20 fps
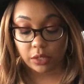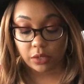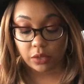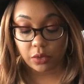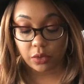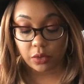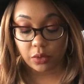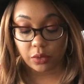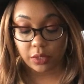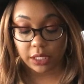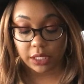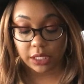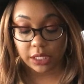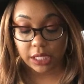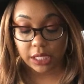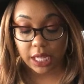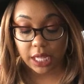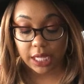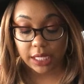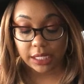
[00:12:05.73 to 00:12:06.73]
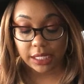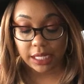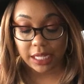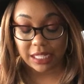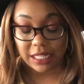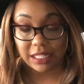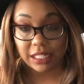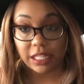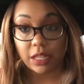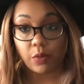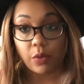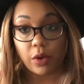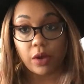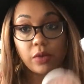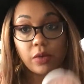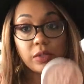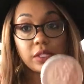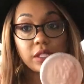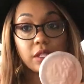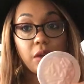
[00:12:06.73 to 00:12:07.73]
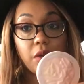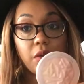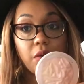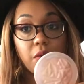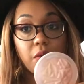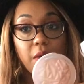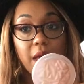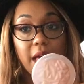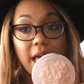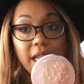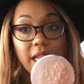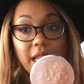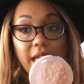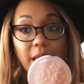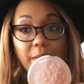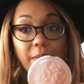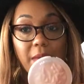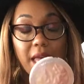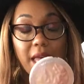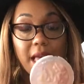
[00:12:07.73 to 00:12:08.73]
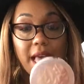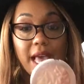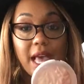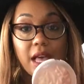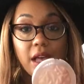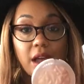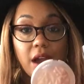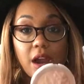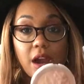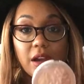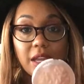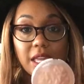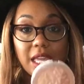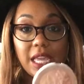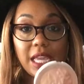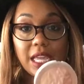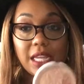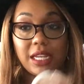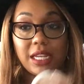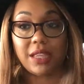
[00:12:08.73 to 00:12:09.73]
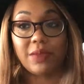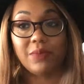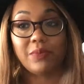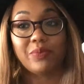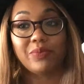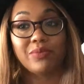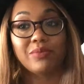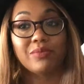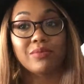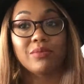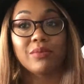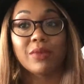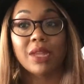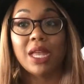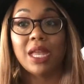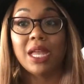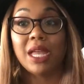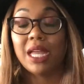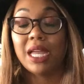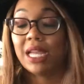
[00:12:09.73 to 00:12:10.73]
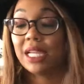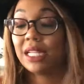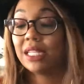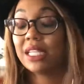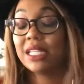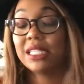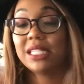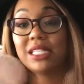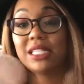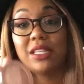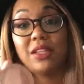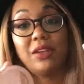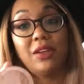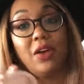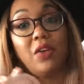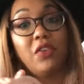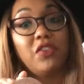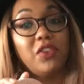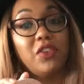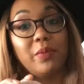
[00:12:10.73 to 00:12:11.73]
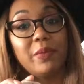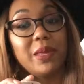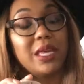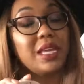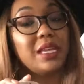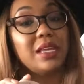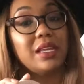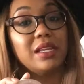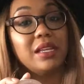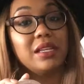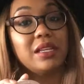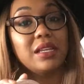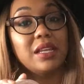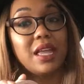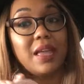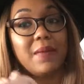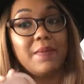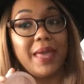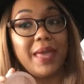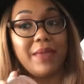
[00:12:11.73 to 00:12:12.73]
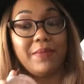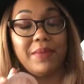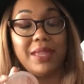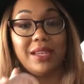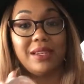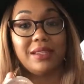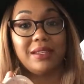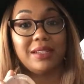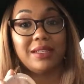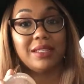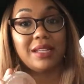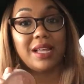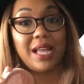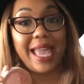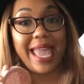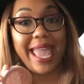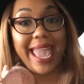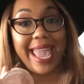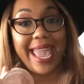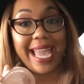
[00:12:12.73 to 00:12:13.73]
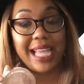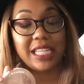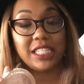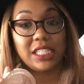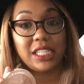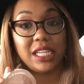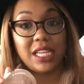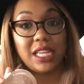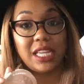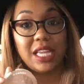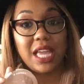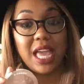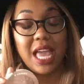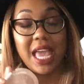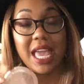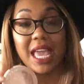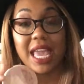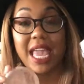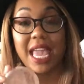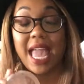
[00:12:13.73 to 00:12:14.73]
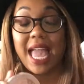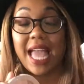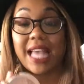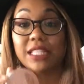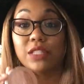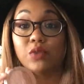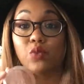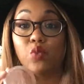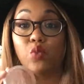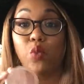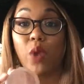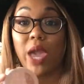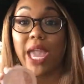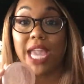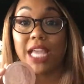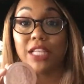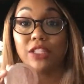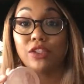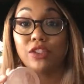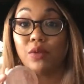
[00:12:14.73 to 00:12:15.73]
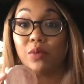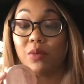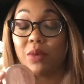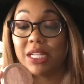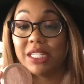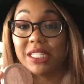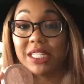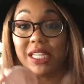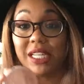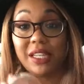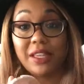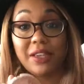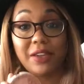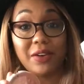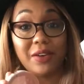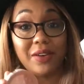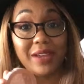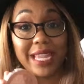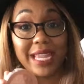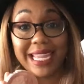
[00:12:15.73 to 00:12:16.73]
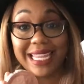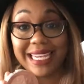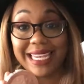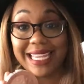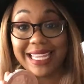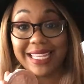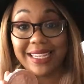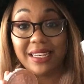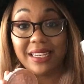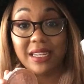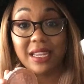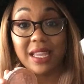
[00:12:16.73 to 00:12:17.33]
to discuss is the Rose Gold Highlight by Hard Candy. This is a no for me. It made me look ashy. It has way too much glitter in it.